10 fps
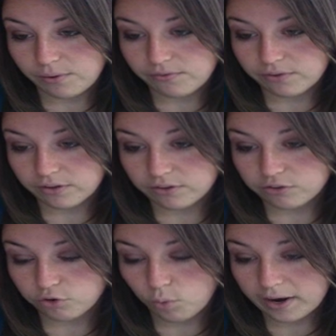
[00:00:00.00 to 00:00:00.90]
we've
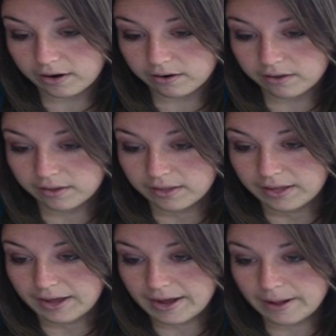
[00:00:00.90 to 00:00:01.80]
squared,
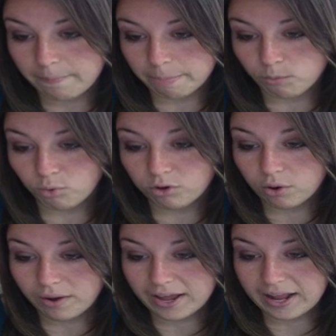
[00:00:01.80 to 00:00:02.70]
um, we'll
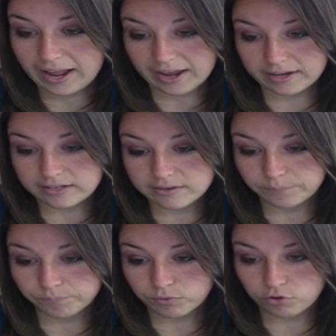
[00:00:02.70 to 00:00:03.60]
go ahead and
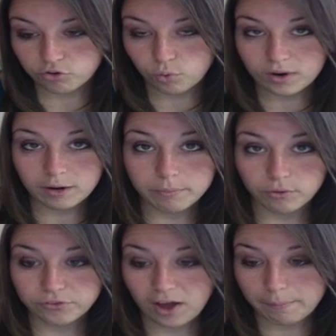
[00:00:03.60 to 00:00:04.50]
square
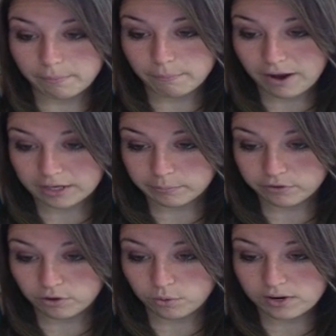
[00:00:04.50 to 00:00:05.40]
both top and bottom.
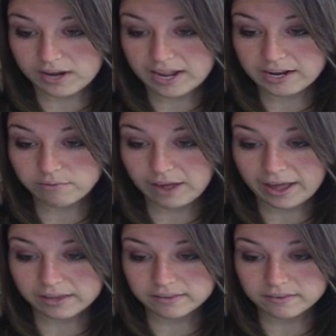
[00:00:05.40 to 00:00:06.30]
So negative
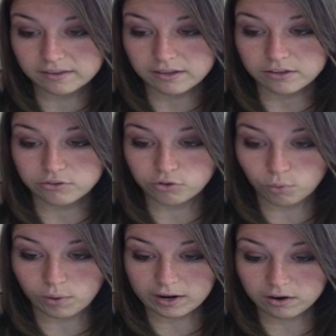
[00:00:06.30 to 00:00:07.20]
x
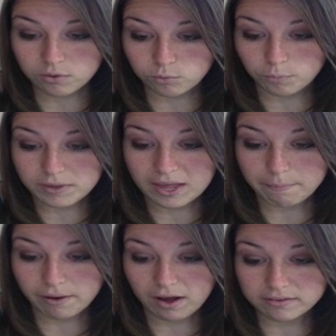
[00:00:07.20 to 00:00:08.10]
squared will be a
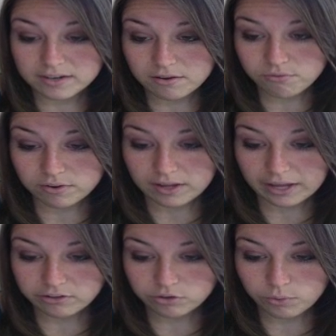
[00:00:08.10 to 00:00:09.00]
positive
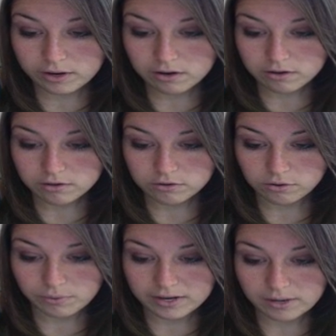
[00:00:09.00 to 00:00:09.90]
x squared,
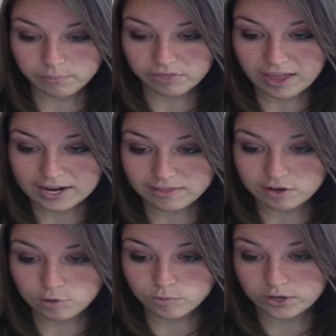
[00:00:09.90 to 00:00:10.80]
so we end up with that in the
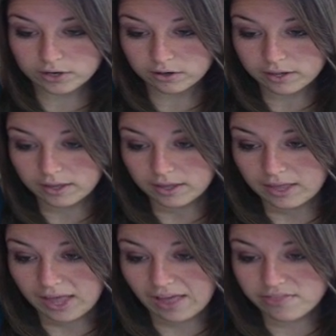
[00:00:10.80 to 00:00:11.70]
numerator.
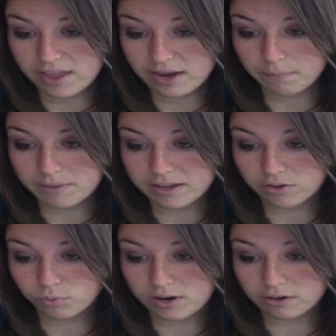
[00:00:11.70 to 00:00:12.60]
And then
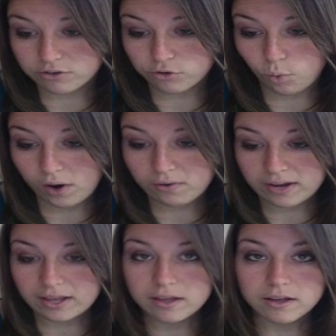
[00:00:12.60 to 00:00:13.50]
because we are
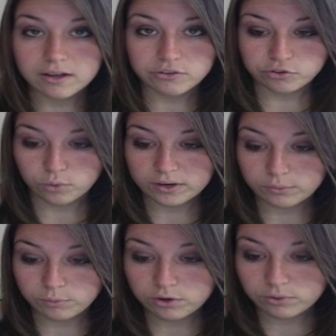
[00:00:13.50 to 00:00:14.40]
squaring a square
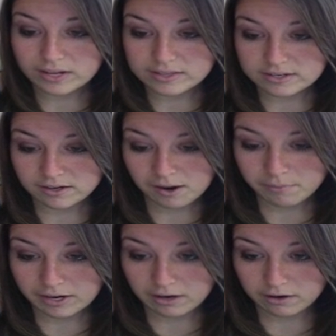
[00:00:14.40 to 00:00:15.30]
root in the
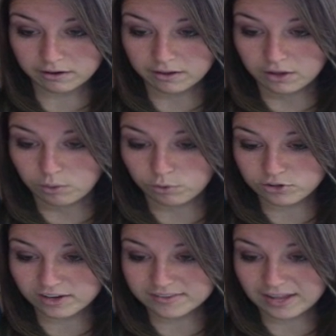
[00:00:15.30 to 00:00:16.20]
denominator, we'll
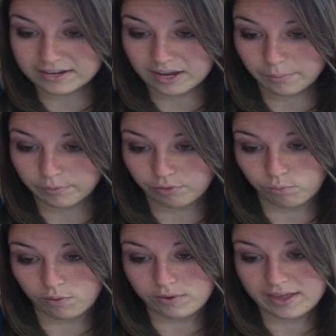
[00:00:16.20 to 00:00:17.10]
just end up with what we